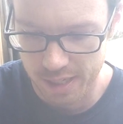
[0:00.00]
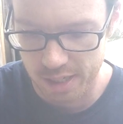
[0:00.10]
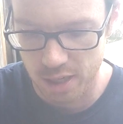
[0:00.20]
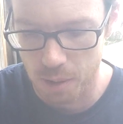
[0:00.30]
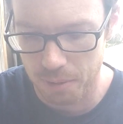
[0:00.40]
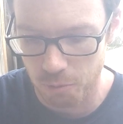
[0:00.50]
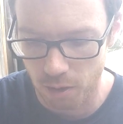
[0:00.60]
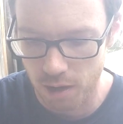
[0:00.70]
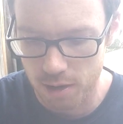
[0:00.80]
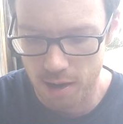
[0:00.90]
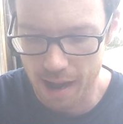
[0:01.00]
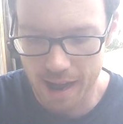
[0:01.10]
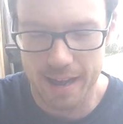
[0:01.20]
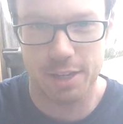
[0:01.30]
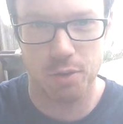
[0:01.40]
dish soap and water,
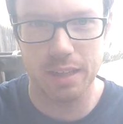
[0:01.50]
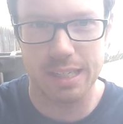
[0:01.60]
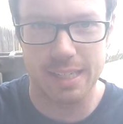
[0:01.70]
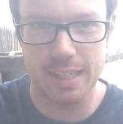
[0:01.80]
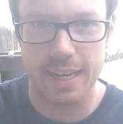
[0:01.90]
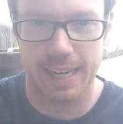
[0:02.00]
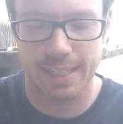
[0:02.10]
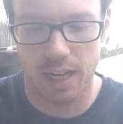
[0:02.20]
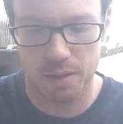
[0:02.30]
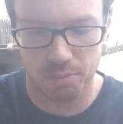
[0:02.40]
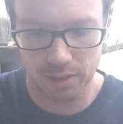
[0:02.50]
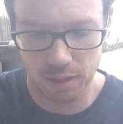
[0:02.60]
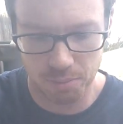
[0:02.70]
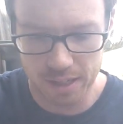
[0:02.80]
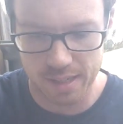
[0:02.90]
it's really slick, has a lot of
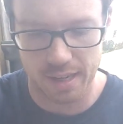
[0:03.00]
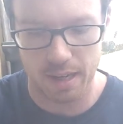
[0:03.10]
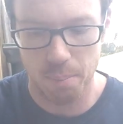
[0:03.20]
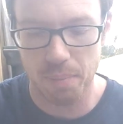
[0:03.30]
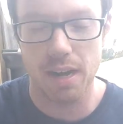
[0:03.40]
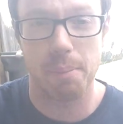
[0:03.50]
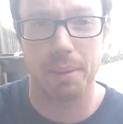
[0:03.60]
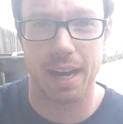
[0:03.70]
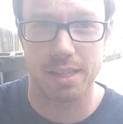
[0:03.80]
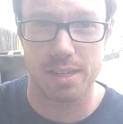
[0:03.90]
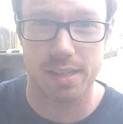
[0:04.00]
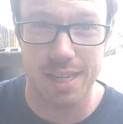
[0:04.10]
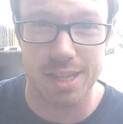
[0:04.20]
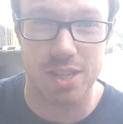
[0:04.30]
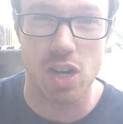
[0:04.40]
lubricity, but because it's
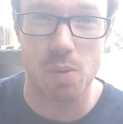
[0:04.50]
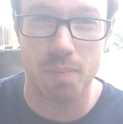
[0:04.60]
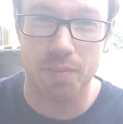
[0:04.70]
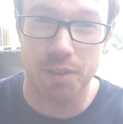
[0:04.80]
dish soap,